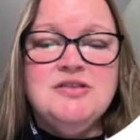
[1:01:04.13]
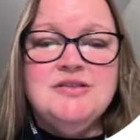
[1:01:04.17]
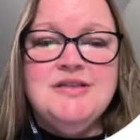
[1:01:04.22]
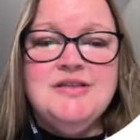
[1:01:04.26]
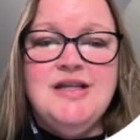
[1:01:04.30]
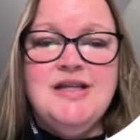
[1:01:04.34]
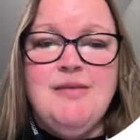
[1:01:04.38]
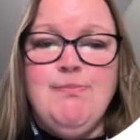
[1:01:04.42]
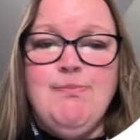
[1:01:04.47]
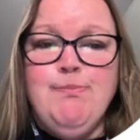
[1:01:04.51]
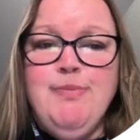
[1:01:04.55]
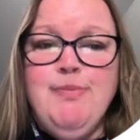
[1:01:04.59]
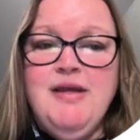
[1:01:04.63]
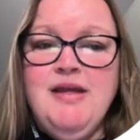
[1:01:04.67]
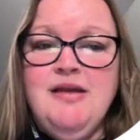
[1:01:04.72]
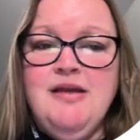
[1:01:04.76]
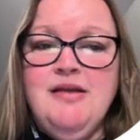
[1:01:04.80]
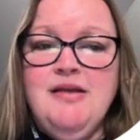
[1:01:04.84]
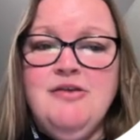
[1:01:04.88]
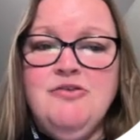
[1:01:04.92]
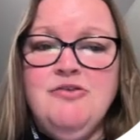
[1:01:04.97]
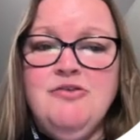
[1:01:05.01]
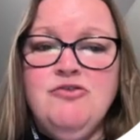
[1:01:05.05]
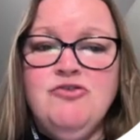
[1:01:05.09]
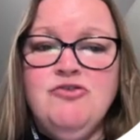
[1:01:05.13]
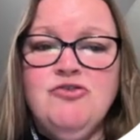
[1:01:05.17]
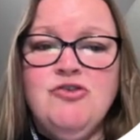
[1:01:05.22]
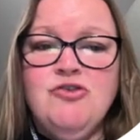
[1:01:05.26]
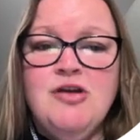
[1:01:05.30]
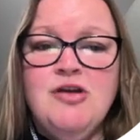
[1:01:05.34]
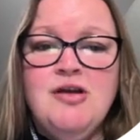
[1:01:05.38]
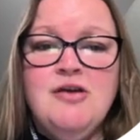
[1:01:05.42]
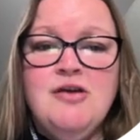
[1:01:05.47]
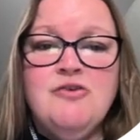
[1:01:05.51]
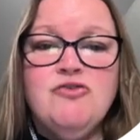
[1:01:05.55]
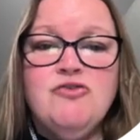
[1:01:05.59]
impinge,
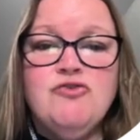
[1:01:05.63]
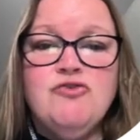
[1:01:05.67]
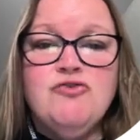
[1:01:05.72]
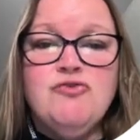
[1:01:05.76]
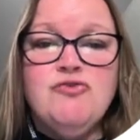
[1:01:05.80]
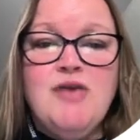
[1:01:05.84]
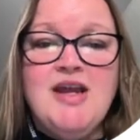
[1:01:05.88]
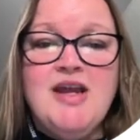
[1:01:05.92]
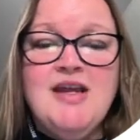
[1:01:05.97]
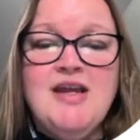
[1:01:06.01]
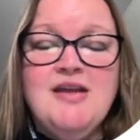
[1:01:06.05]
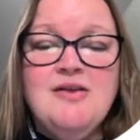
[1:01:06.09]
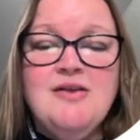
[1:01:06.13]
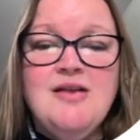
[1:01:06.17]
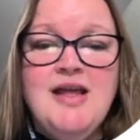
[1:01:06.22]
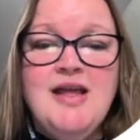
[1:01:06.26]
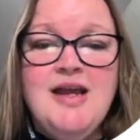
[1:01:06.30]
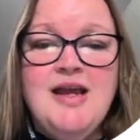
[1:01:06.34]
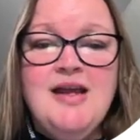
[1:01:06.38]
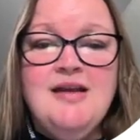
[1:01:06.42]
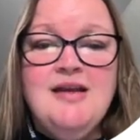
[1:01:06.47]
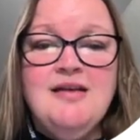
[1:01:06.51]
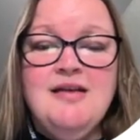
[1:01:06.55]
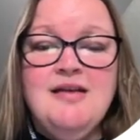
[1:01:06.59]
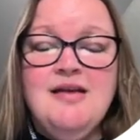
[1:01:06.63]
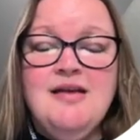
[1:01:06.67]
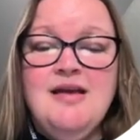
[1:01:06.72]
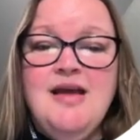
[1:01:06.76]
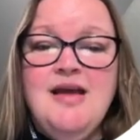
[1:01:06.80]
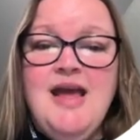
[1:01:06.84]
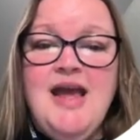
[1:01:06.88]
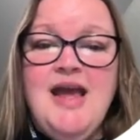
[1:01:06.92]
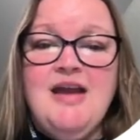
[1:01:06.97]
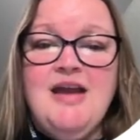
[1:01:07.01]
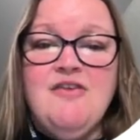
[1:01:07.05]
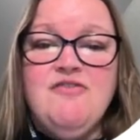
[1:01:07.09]
strangulate,
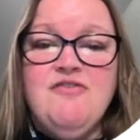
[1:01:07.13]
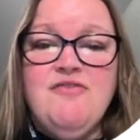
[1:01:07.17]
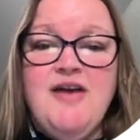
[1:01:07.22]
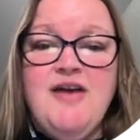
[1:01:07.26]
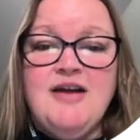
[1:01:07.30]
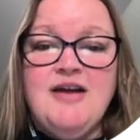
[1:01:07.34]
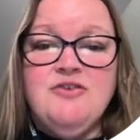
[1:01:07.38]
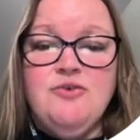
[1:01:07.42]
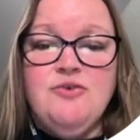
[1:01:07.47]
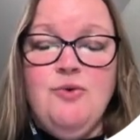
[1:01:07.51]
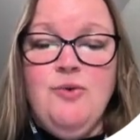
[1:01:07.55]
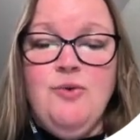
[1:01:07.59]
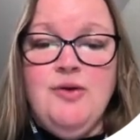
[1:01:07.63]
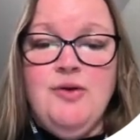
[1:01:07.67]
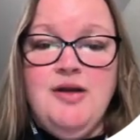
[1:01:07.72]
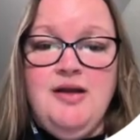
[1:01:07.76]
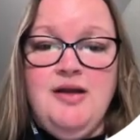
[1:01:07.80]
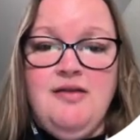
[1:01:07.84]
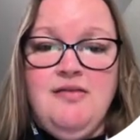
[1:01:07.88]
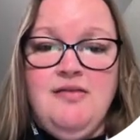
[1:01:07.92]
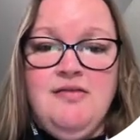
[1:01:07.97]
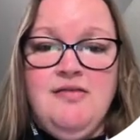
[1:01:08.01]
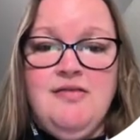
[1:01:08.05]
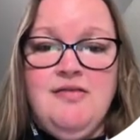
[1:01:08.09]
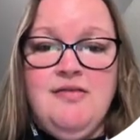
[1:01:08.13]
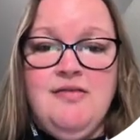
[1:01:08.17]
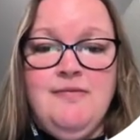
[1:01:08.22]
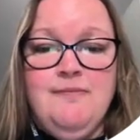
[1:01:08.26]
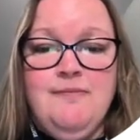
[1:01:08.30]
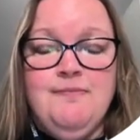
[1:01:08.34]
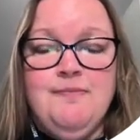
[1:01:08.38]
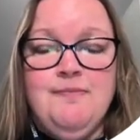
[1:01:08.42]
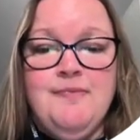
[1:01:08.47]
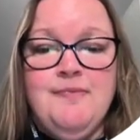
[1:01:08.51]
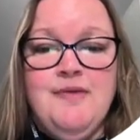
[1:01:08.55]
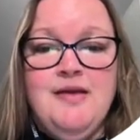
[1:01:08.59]
and affect organs.
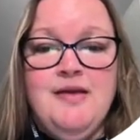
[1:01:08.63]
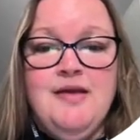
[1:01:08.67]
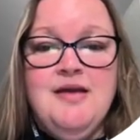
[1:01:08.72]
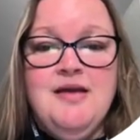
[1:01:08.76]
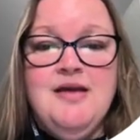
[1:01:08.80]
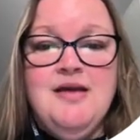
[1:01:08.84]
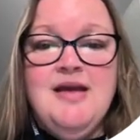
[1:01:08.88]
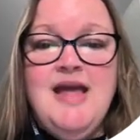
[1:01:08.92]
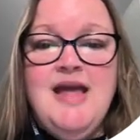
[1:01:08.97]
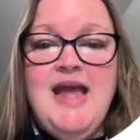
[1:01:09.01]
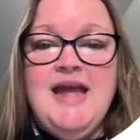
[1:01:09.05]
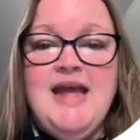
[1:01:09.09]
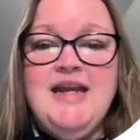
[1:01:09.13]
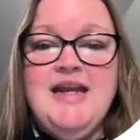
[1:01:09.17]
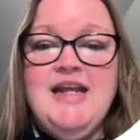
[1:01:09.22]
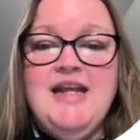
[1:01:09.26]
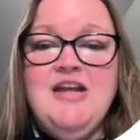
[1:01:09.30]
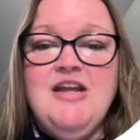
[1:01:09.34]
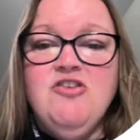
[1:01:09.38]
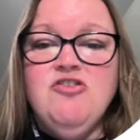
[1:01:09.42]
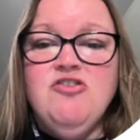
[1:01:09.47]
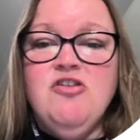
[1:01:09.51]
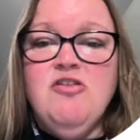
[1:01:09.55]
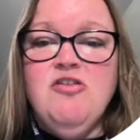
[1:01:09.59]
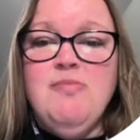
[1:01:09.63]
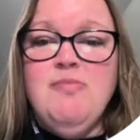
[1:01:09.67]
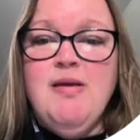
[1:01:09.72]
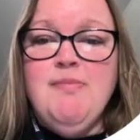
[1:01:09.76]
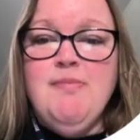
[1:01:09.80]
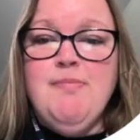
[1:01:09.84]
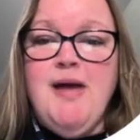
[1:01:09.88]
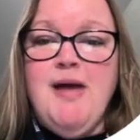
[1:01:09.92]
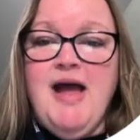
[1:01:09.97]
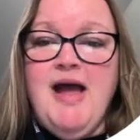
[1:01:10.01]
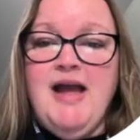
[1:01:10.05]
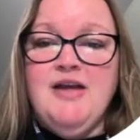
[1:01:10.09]
Adhesions may
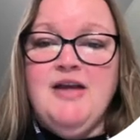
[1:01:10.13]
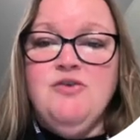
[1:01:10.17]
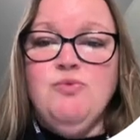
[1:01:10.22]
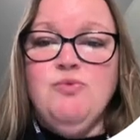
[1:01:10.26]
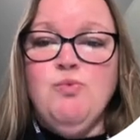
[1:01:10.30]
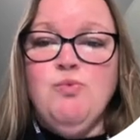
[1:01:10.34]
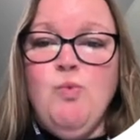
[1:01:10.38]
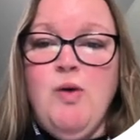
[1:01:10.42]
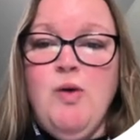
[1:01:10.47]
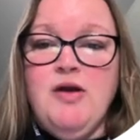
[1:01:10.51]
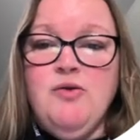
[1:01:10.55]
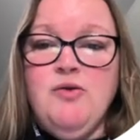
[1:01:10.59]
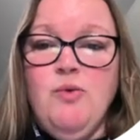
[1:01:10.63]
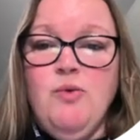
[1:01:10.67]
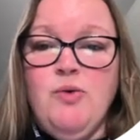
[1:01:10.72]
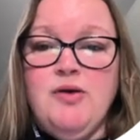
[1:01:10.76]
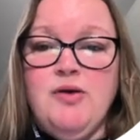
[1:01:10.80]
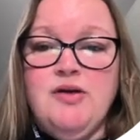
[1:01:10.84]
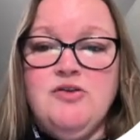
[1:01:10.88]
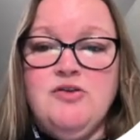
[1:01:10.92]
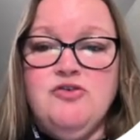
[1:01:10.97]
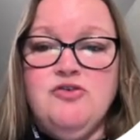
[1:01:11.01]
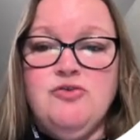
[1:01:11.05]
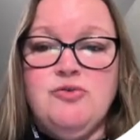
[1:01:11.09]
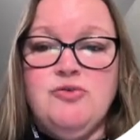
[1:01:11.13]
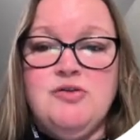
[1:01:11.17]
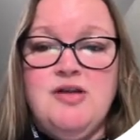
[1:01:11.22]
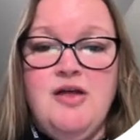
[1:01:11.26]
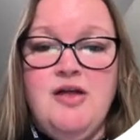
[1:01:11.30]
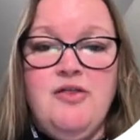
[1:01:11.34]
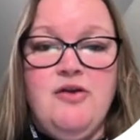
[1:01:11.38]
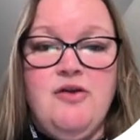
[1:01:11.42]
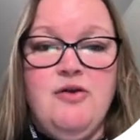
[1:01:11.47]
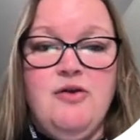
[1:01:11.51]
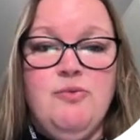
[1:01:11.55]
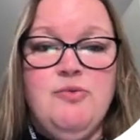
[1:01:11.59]
bind one organ to
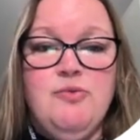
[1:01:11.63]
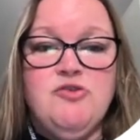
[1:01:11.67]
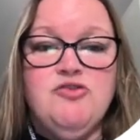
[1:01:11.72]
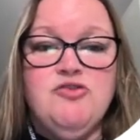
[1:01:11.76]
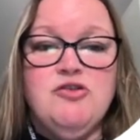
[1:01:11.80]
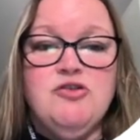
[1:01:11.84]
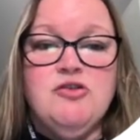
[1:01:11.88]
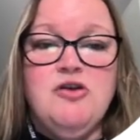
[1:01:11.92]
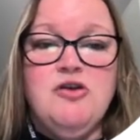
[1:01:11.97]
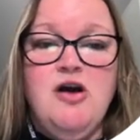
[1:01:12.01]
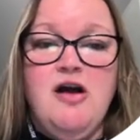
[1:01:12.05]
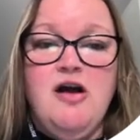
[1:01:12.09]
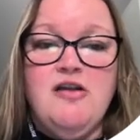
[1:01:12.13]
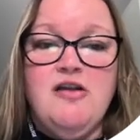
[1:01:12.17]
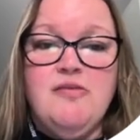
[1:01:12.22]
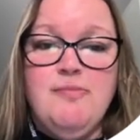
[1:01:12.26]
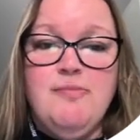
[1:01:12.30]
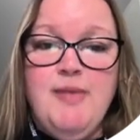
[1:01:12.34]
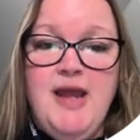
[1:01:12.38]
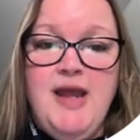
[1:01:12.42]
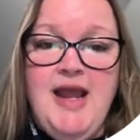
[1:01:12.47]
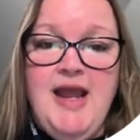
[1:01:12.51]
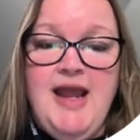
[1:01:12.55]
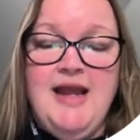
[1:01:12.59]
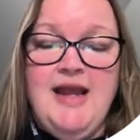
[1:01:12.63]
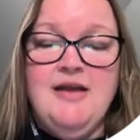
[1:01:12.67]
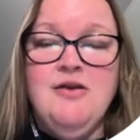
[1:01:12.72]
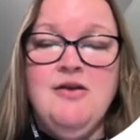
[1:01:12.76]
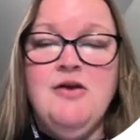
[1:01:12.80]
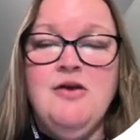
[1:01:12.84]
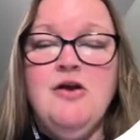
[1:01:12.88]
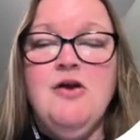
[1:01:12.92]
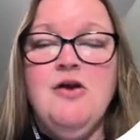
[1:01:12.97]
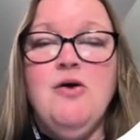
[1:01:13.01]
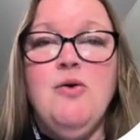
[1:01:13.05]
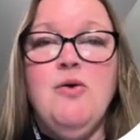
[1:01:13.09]
another, which could cause pain
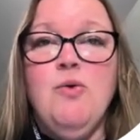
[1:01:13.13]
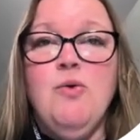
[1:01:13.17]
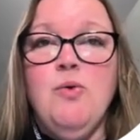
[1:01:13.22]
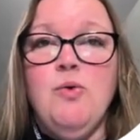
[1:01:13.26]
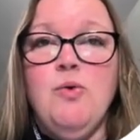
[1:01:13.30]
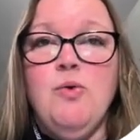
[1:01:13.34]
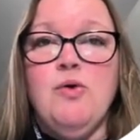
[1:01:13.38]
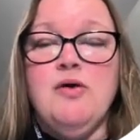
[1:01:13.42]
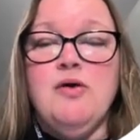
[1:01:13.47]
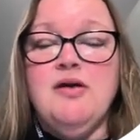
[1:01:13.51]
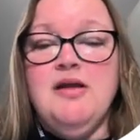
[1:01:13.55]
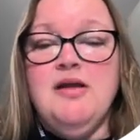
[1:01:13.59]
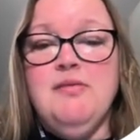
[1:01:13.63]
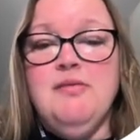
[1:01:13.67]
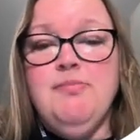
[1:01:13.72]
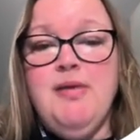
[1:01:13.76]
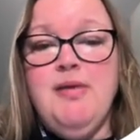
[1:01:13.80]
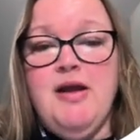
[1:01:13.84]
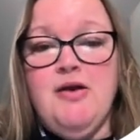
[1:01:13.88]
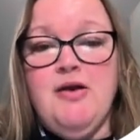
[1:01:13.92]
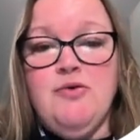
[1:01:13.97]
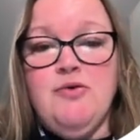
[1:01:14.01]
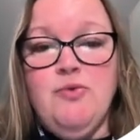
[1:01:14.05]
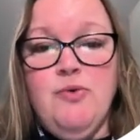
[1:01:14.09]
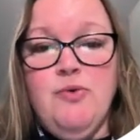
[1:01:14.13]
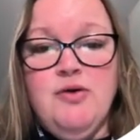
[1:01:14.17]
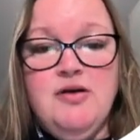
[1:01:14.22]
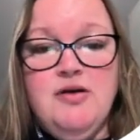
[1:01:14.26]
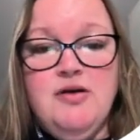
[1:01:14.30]
or impaired organ